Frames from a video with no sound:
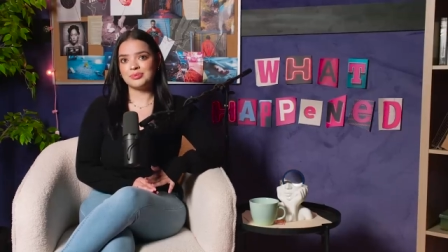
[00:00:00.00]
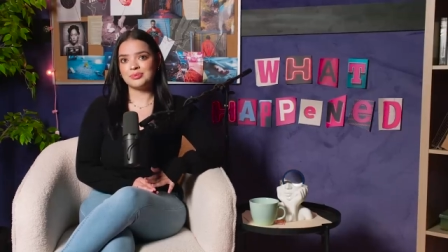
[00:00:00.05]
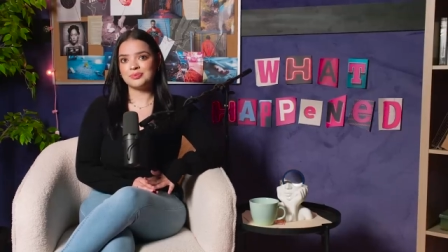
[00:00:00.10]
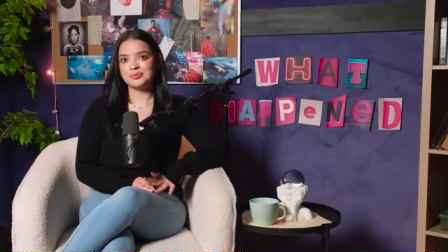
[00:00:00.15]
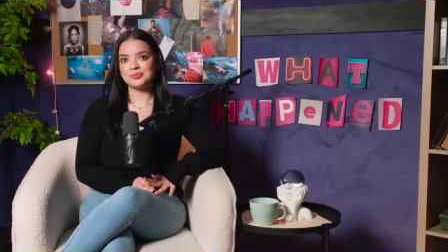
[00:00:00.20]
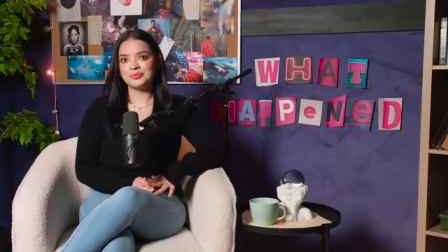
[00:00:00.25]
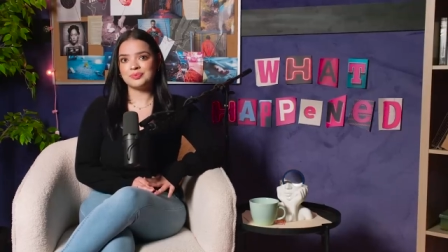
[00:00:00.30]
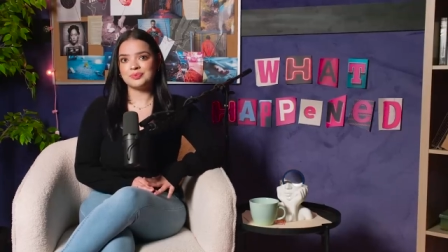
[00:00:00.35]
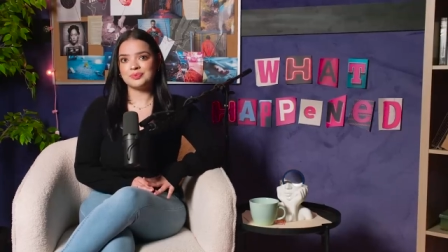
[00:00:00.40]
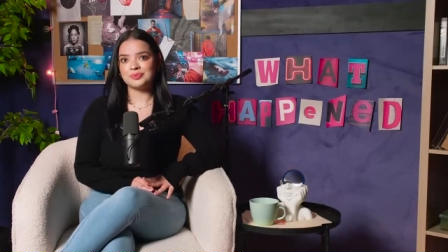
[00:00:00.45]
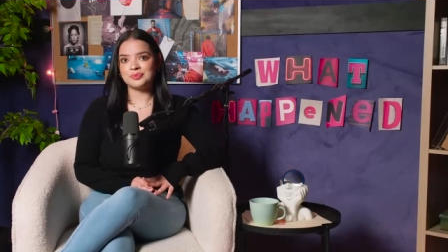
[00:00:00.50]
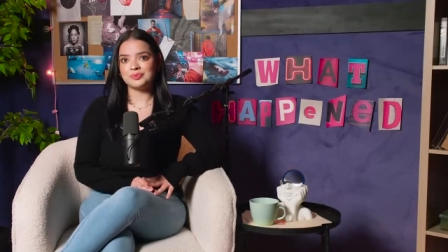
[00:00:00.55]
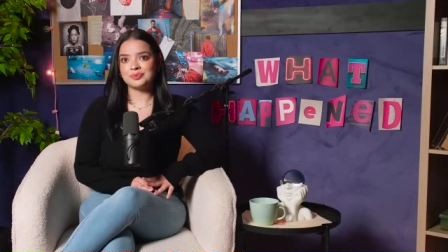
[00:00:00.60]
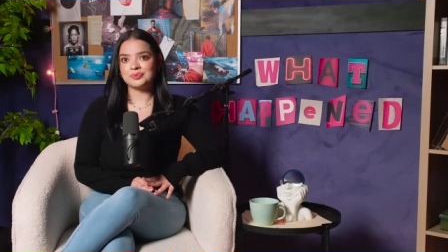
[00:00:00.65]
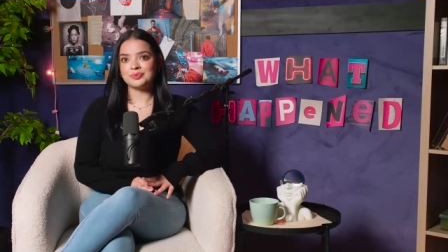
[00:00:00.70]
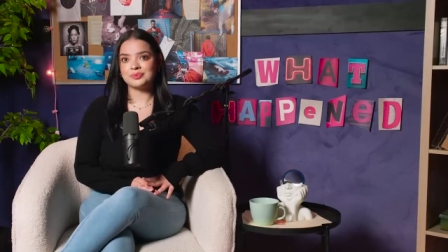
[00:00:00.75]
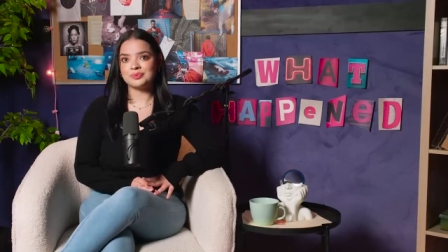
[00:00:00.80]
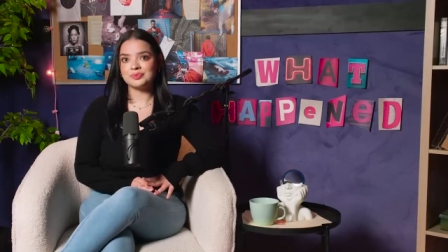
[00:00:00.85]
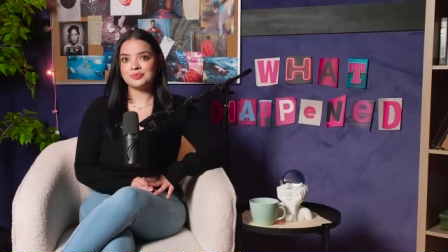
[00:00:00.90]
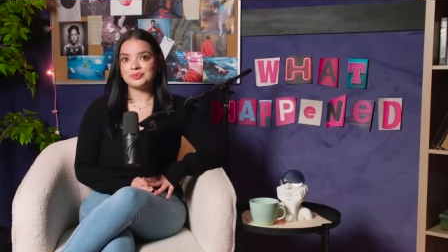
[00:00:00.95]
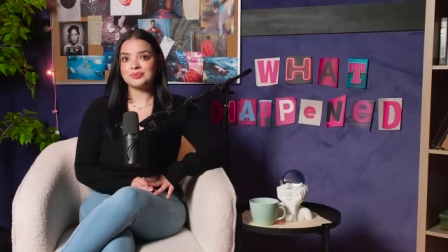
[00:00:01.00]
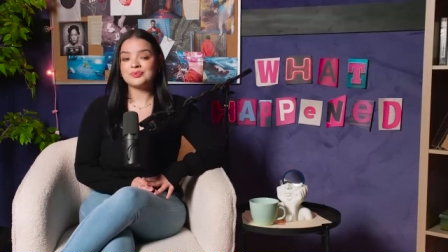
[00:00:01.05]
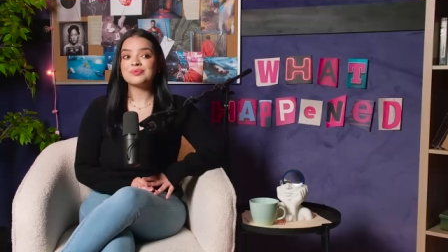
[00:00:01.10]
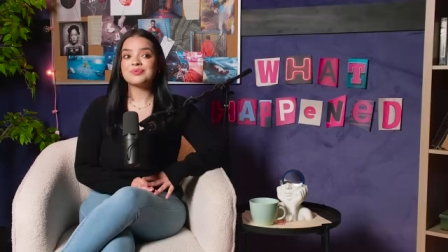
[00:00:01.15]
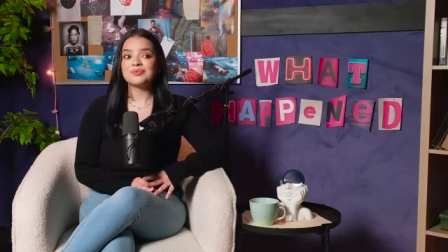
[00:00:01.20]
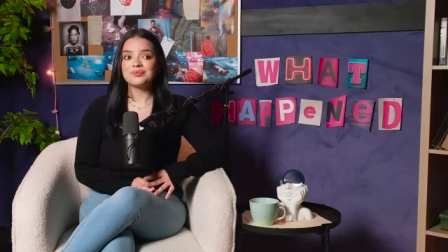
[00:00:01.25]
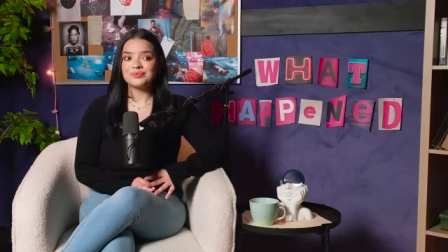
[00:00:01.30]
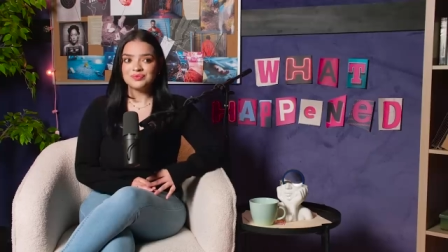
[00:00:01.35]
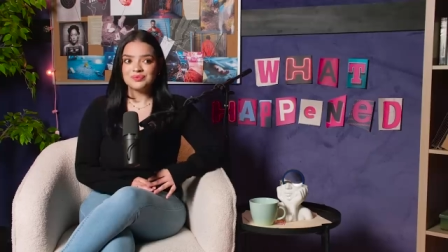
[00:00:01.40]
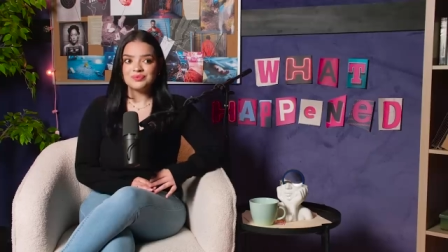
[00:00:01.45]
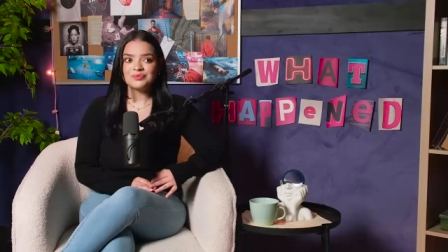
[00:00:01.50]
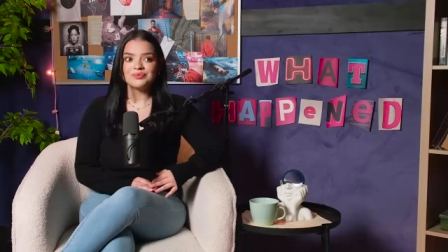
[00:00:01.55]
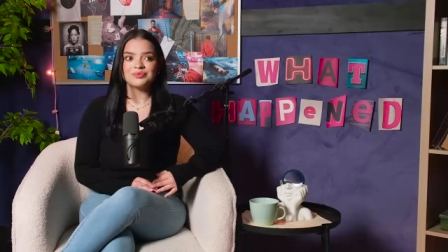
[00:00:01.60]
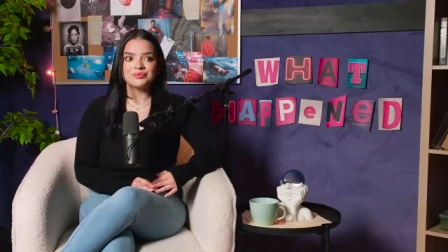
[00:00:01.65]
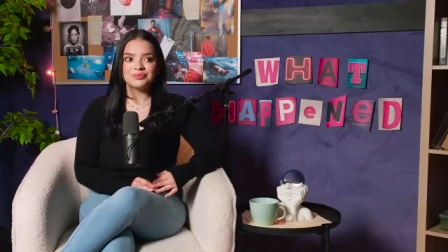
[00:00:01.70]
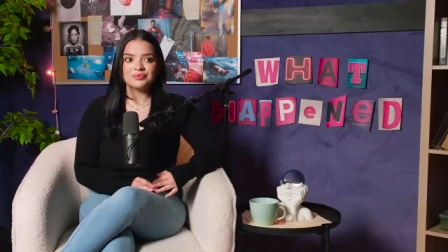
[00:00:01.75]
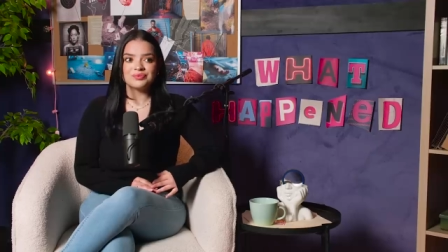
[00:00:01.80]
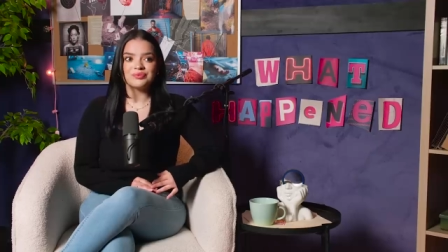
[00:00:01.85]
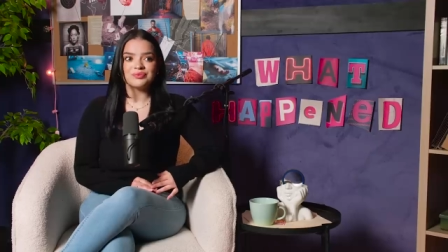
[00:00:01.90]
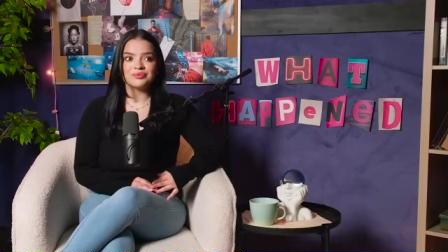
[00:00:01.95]
3 weeks? That seems
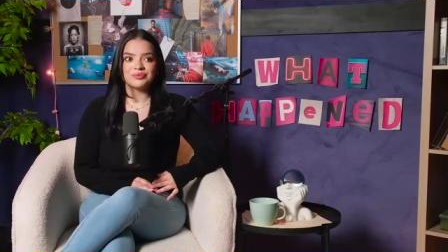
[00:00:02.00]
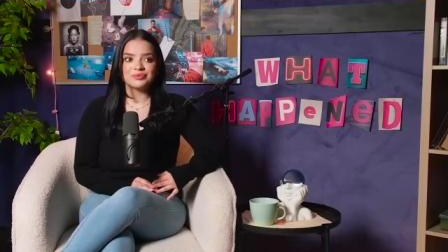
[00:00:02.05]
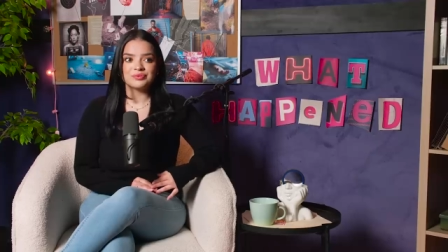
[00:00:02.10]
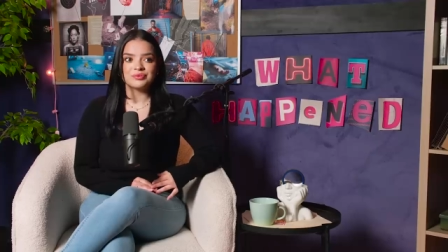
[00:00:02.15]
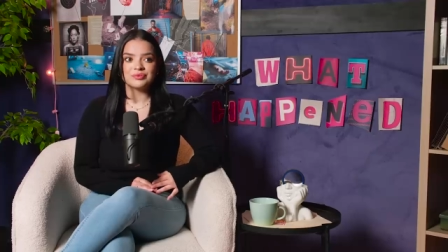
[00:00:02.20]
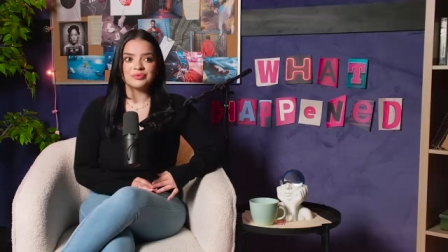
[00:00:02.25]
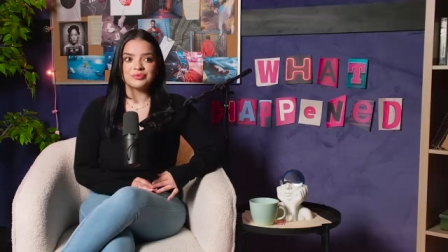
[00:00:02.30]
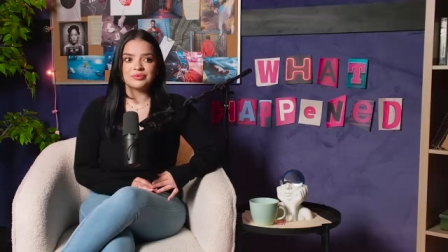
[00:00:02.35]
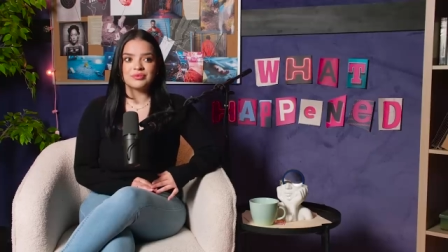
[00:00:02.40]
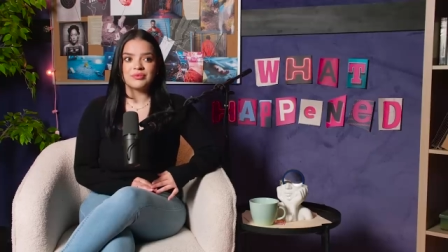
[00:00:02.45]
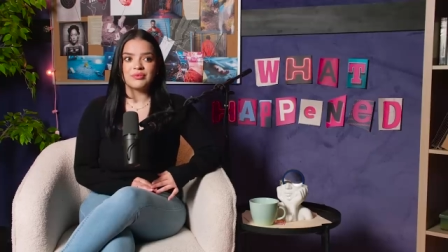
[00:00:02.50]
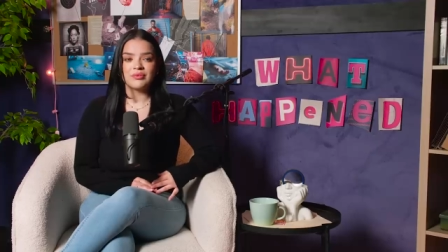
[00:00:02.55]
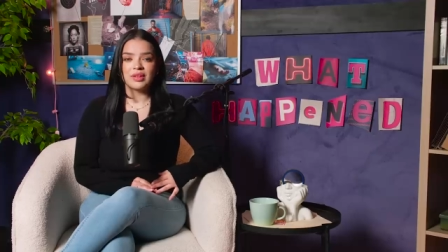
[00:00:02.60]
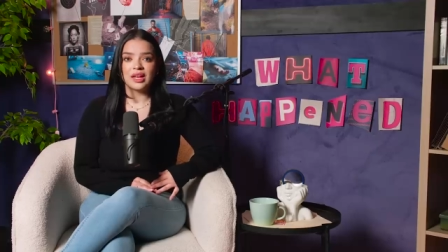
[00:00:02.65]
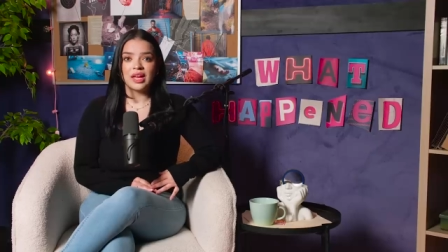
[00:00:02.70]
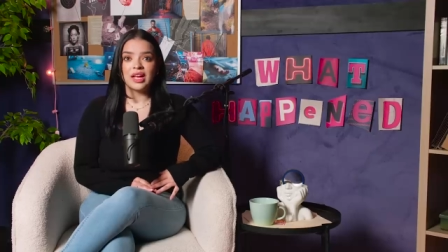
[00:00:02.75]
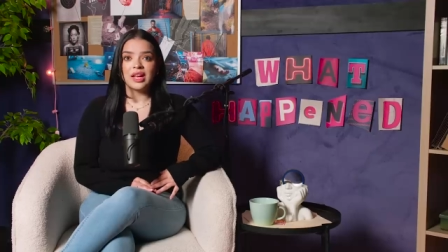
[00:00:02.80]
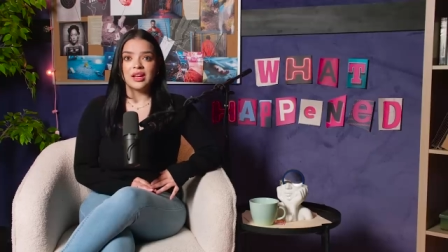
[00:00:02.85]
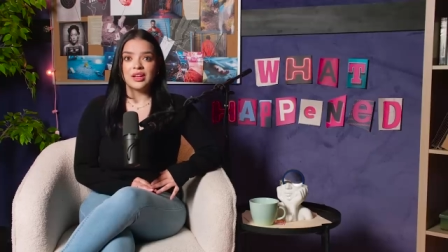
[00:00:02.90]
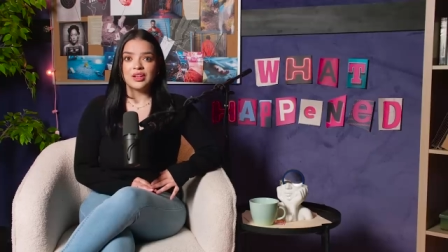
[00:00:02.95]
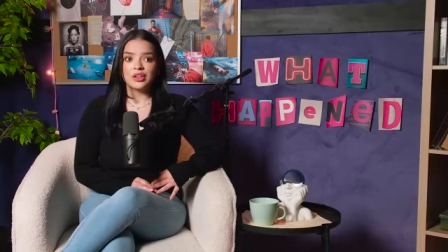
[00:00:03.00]
insanely fast.